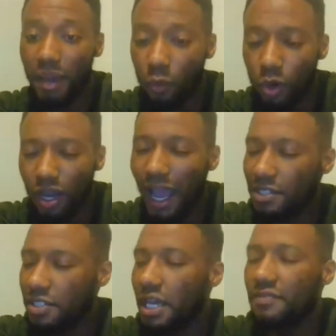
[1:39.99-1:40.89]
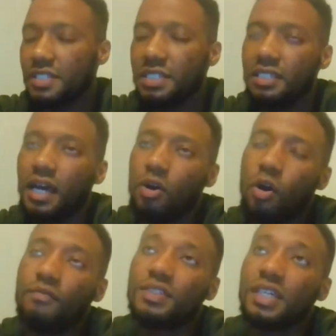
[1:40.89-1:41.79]
Man want to actually have a sit down
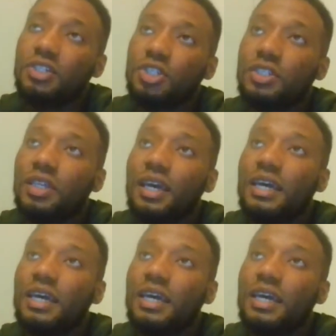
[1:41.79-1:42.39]
conversation